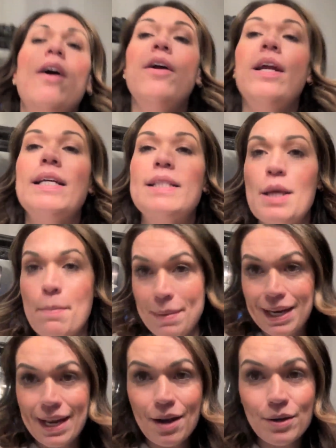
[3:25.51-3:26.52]
All right,
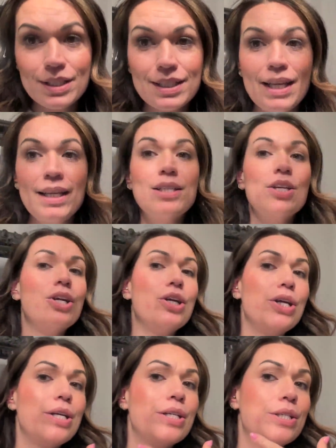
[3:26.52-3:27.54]
many hours later,
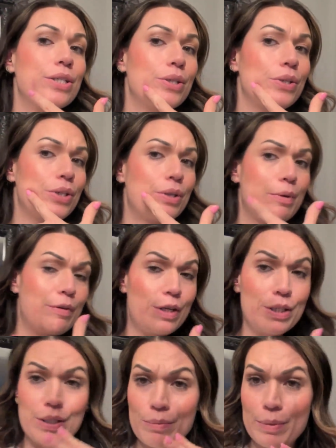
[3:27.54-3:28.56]
and don't look at my
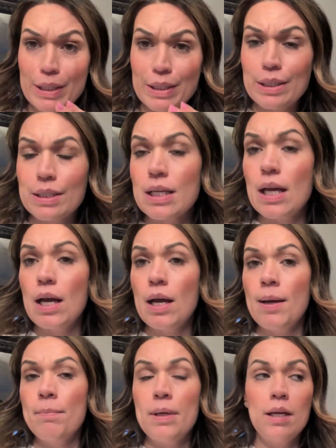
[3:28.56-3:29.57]
face, I picked it.
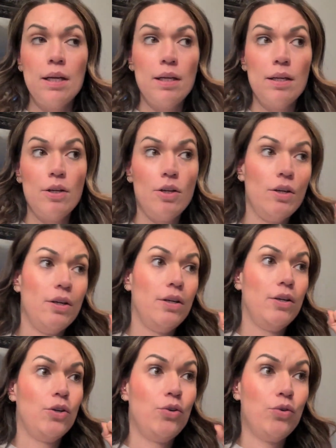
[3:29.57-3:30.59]
Um,
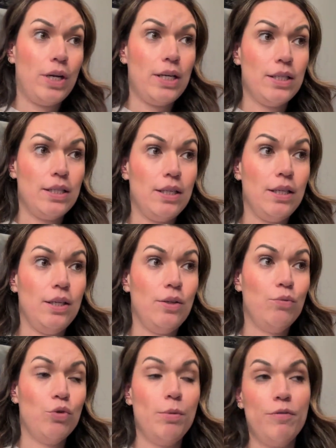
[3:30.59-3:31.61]
crazy
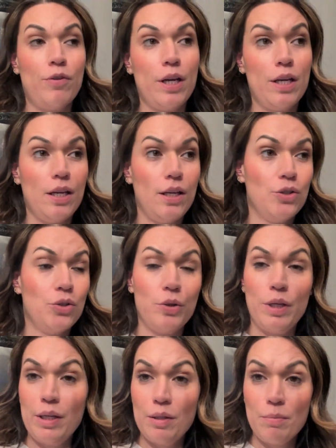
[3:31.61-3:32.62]
Ruby Franke and
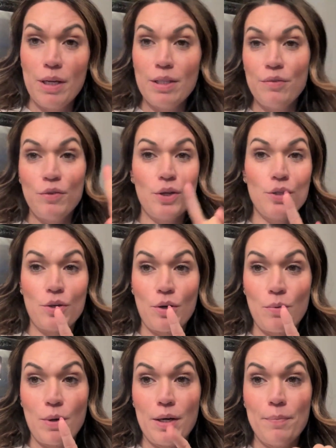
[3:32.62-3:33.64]
Jodi Hildebrandt, if you guys are
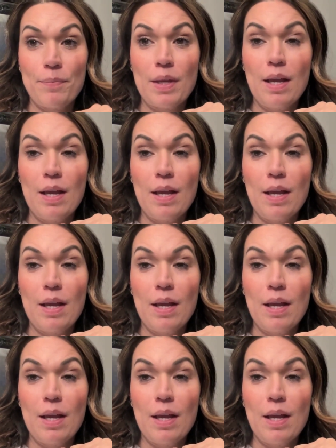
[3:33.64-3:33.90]
not aware.